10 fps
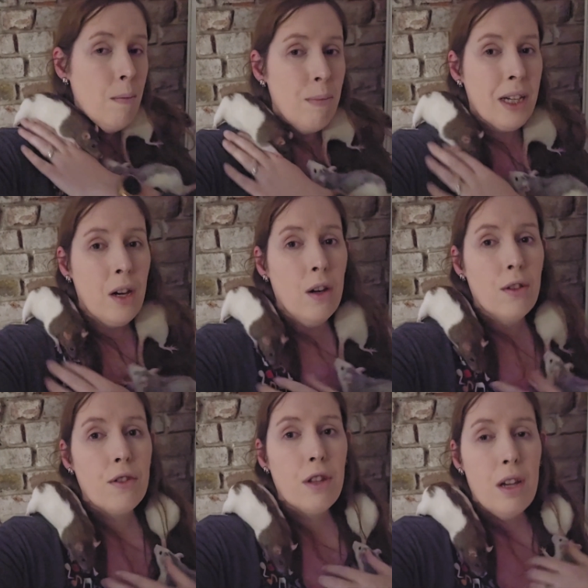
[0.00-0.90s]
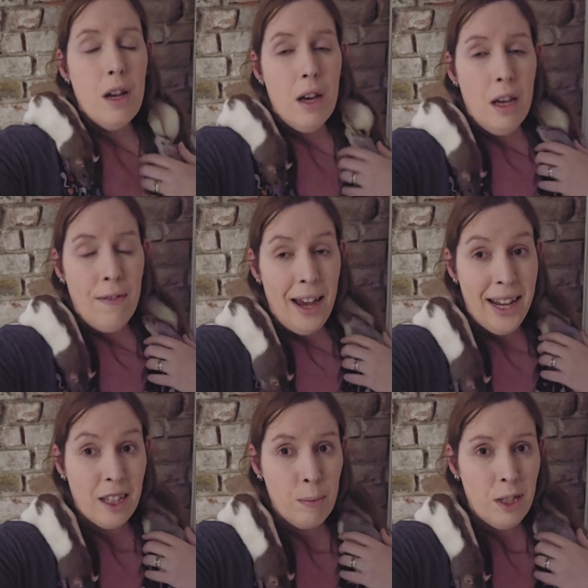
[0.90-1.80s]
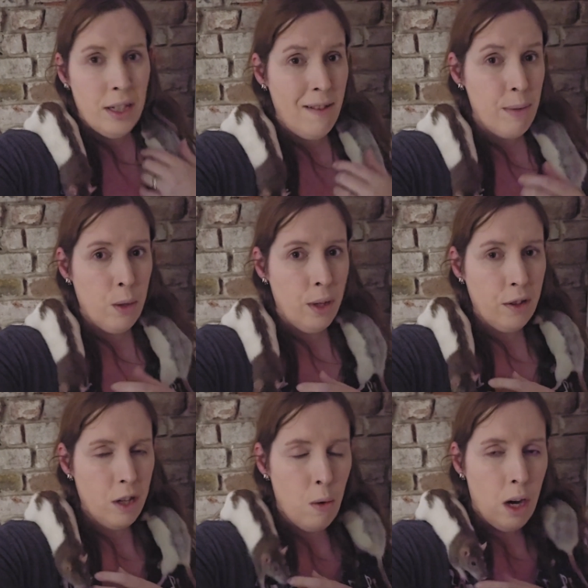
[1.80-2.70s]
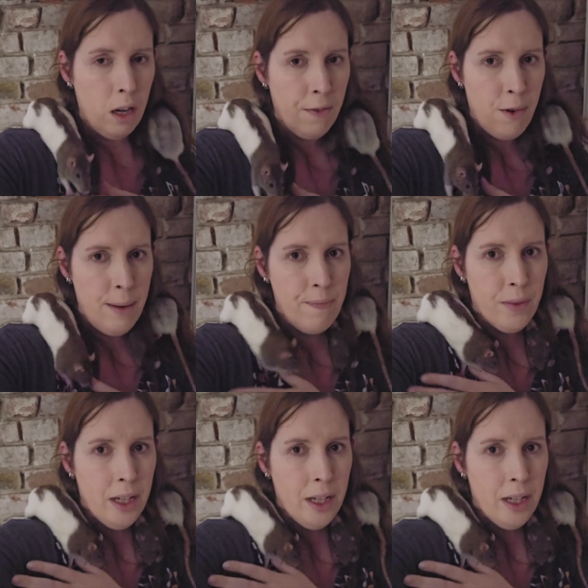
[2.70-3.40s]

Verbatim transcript: because of our exhibition. Everybody worked so hard for it.